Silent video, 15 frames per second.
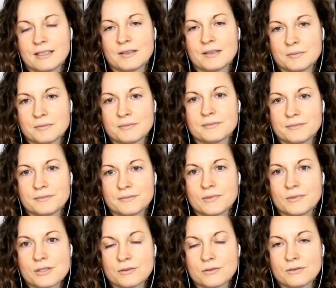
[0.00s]
um,
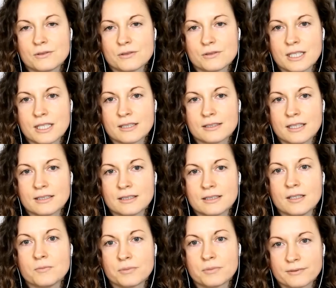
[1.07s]
to to take
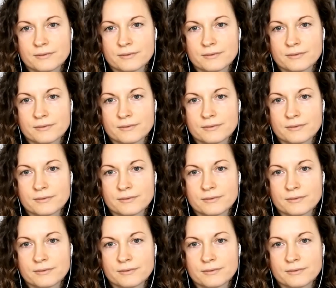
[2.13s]
that leap